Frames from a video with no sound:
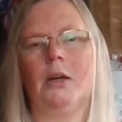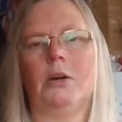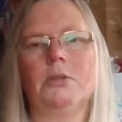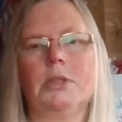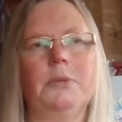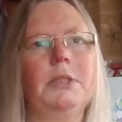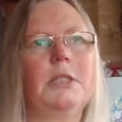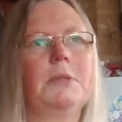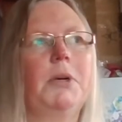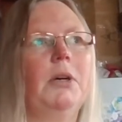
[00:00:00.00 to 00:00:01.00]
Also
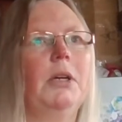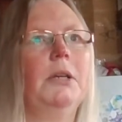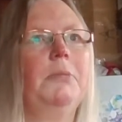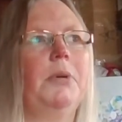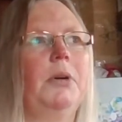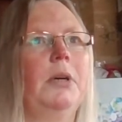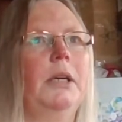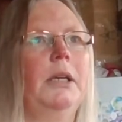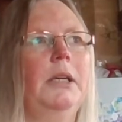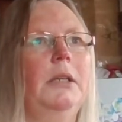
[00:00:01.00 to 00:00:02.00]
inspired
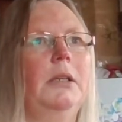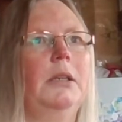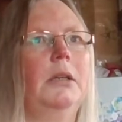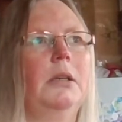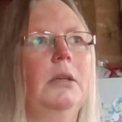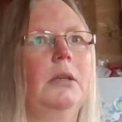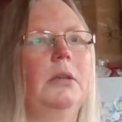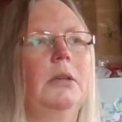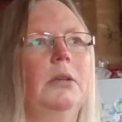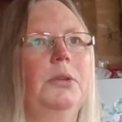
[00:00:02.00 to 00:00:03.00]
by,
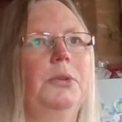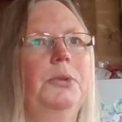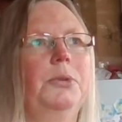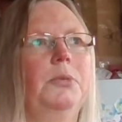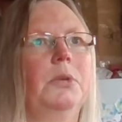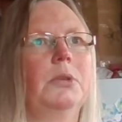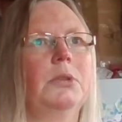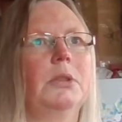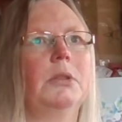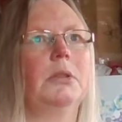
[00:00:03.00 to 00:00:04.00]
who was
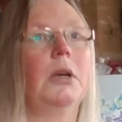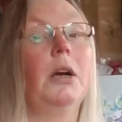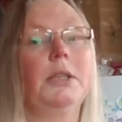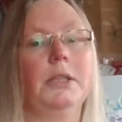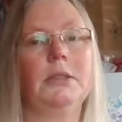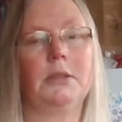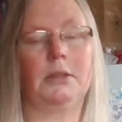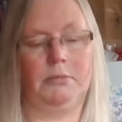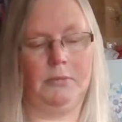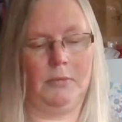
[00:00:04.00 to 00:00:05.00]
it? Oh yes,
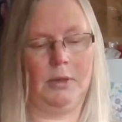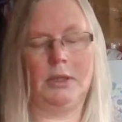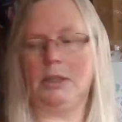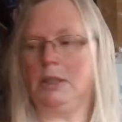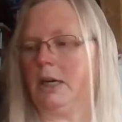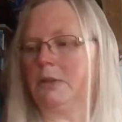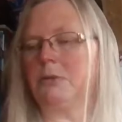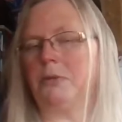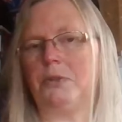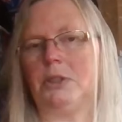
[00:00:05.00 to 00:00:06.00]
Yana
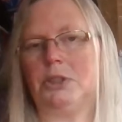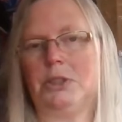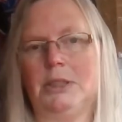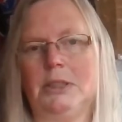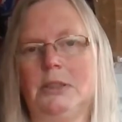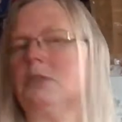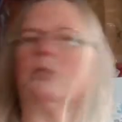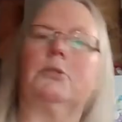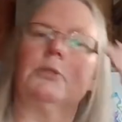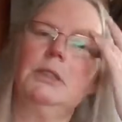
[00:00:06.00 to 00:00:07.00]
at Finished Knitting
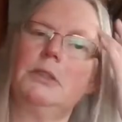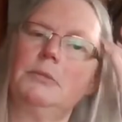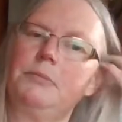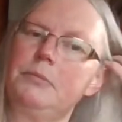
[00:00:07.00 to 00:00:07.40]
Stories.